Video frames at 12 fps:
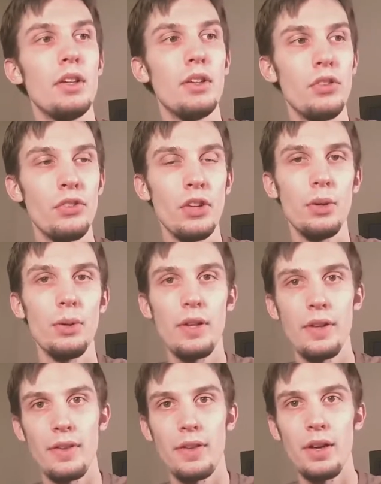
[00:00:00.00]
So
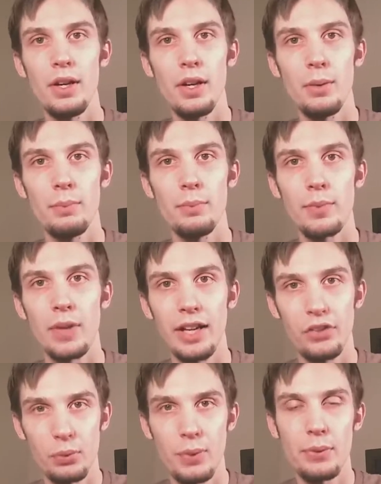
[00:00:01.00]
I
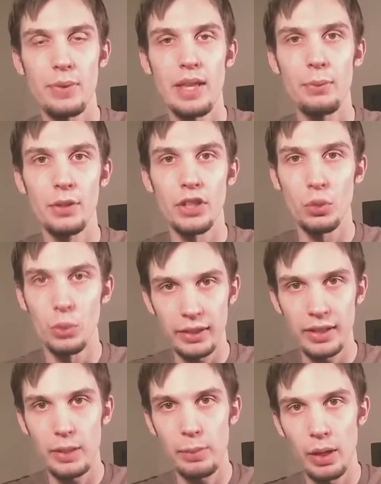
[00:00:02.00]
just went through that really quickly,